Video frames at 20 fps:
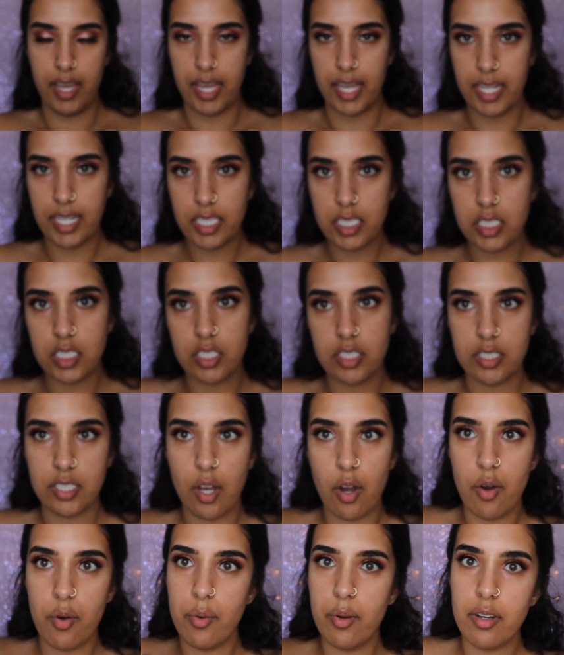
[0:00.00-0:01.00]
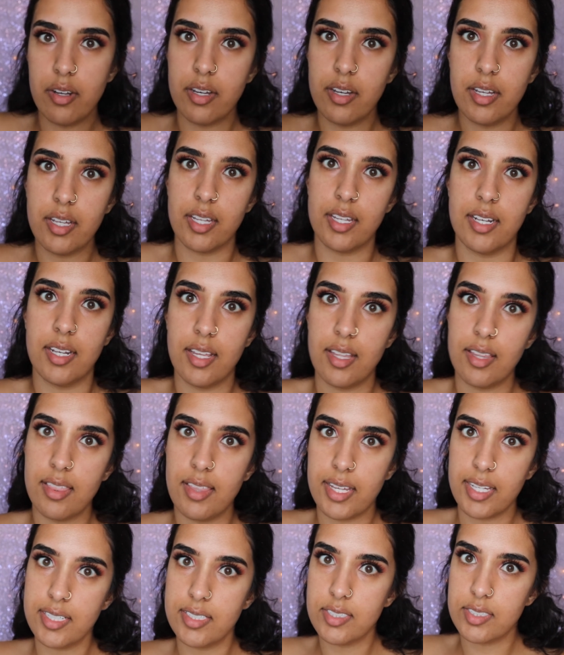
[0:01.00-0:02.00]
It is so good,
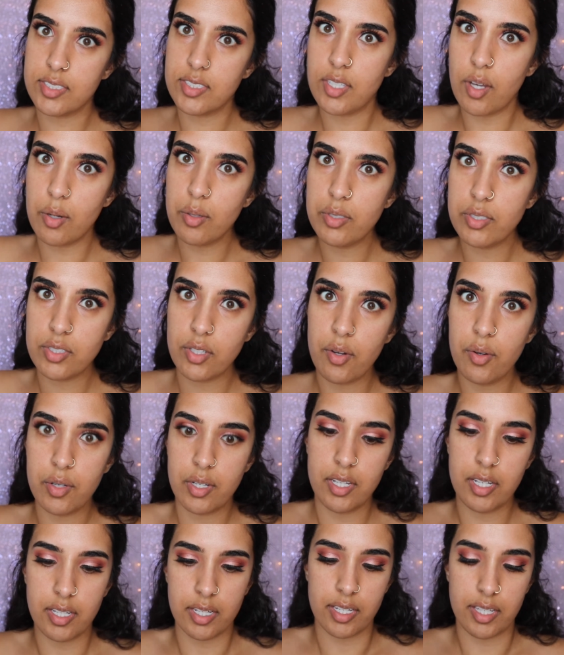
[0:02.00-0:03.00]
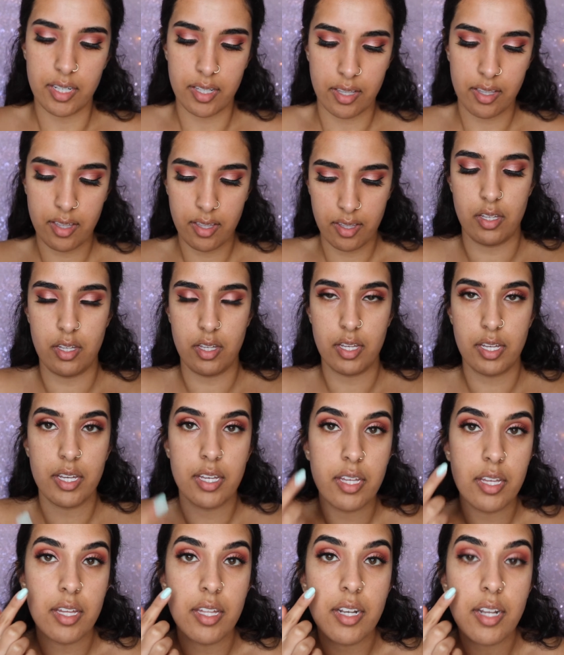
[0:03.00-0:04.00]
like so good.
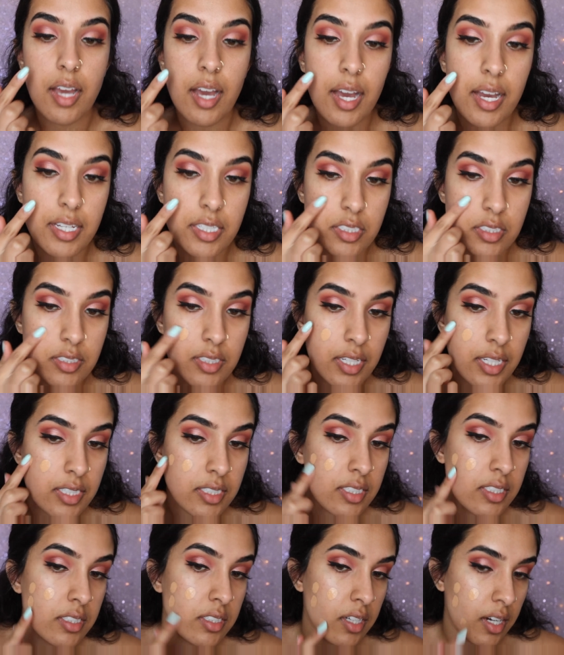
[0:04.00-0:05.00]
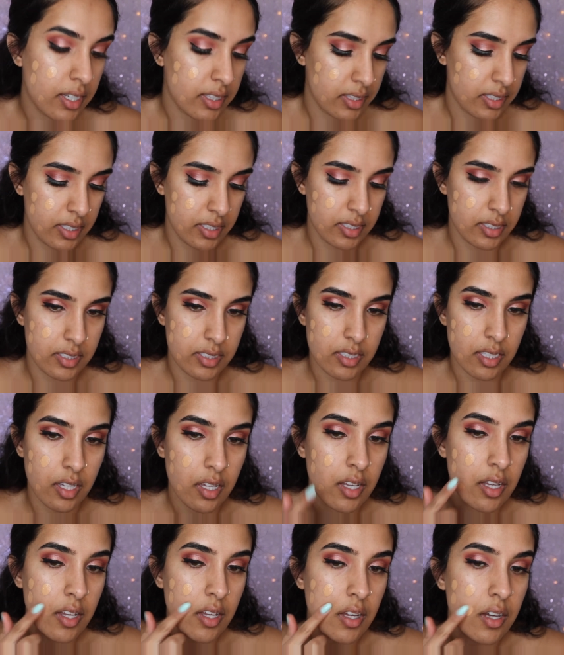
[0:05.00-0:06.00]
And I just like to dot this
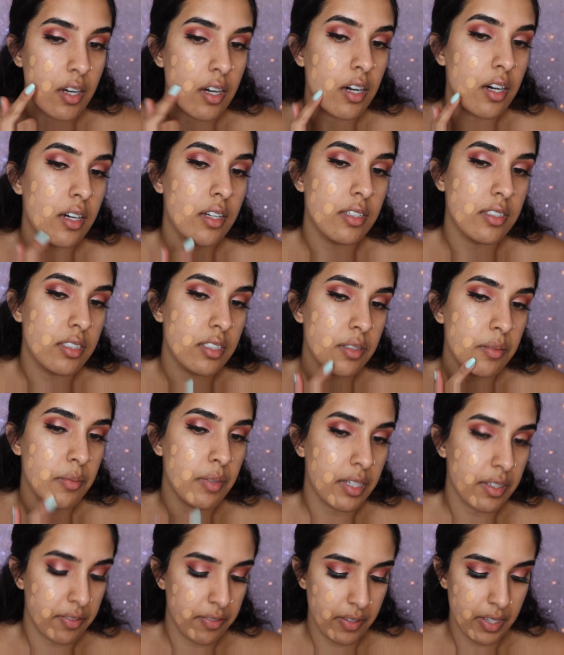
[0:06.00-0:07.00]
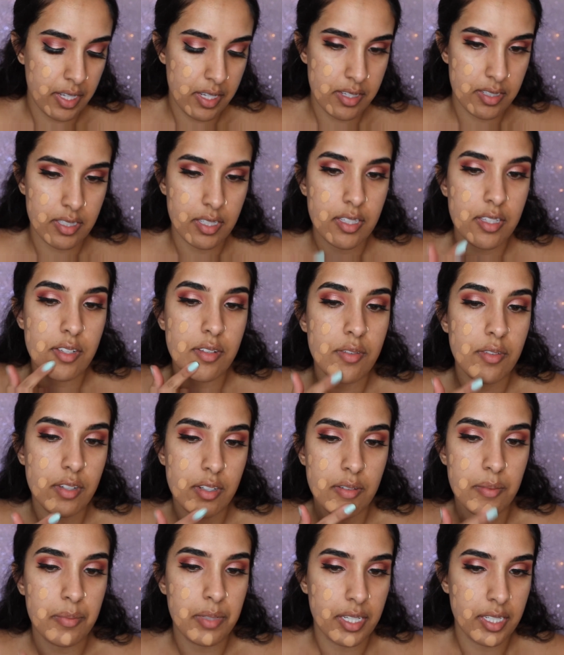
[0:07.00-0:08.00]
onto my face, and then I'm
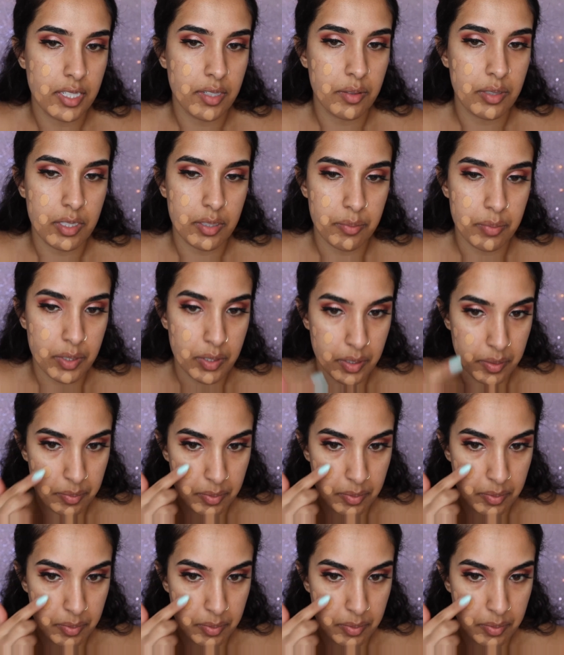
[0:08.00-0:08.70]
going to blend it with a beauty